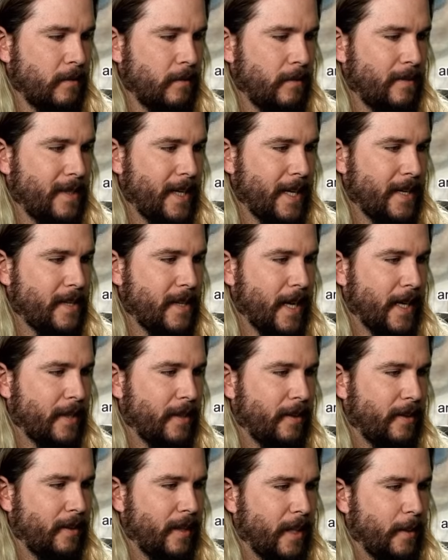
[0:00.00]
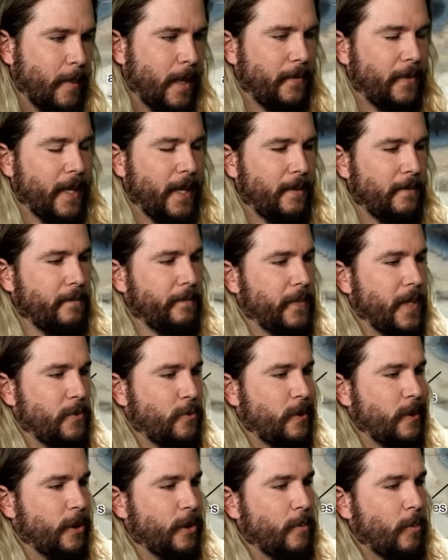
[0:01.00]
Take a second to think about that as
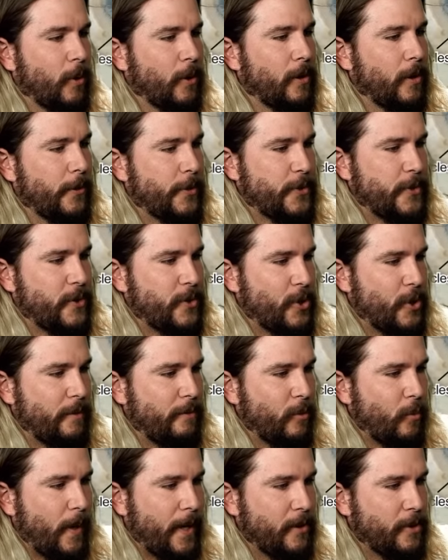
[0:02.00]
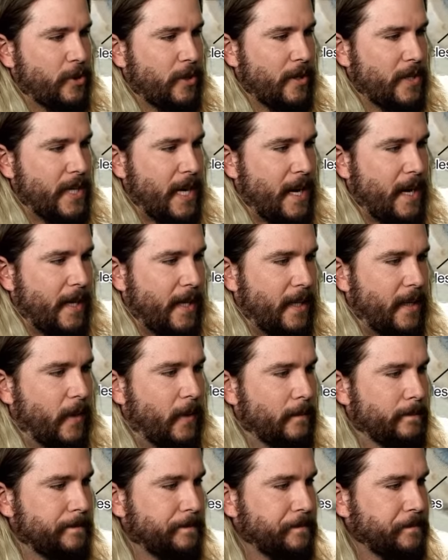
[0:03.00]
we look more closely. So you have the whale shark's eye here,
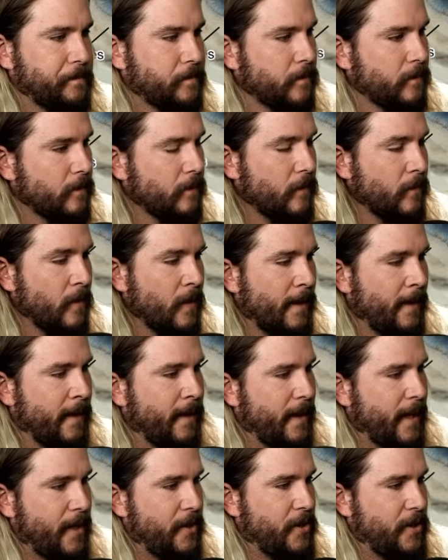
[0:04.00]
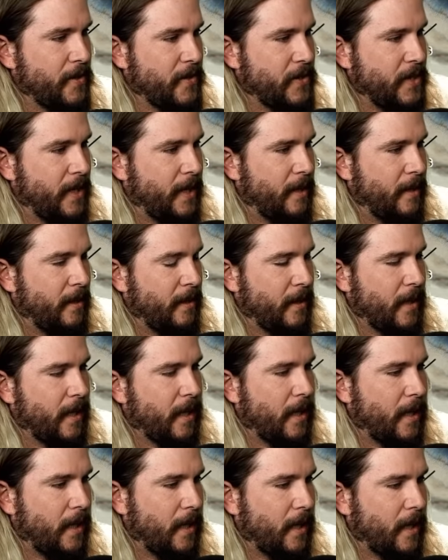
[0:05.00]
and you can see uh,
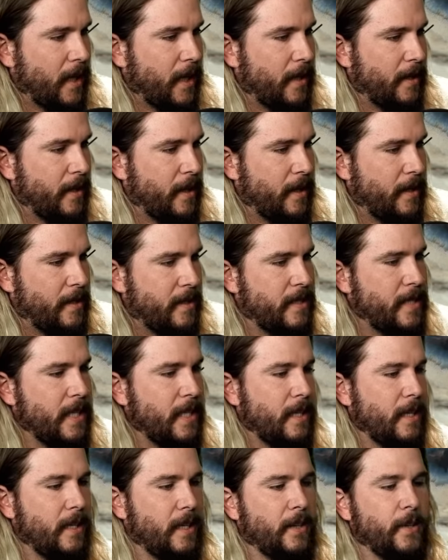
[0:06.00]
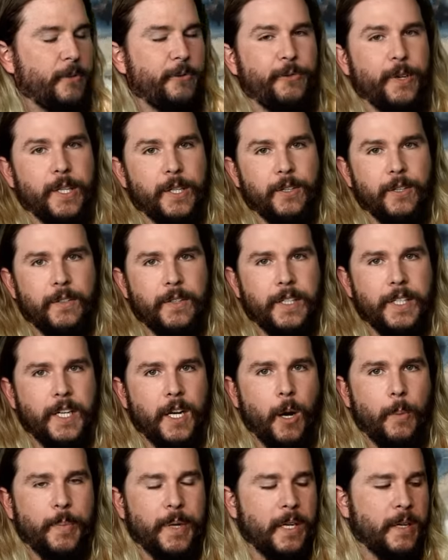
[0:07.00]
uh and D in the figure and the
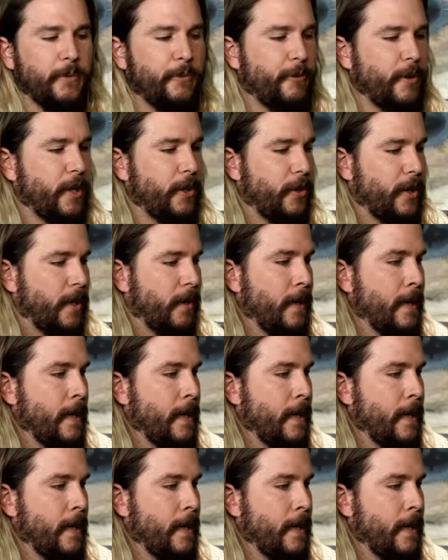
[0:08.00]
accompanying figure here.